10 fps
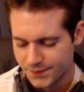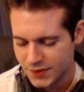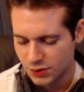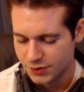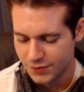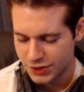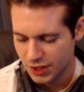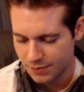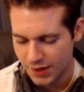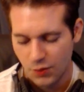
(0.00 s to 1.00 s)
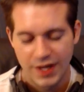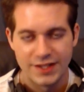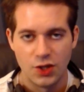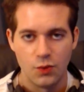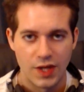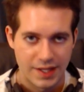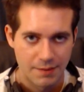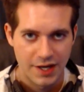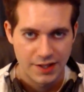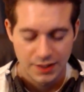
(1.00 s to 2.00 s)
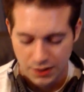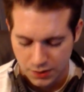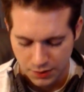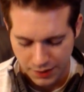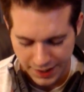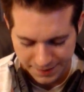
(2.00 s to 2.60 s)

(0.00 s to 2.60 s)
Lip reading: So let's first talk about what I don't like about it, okay?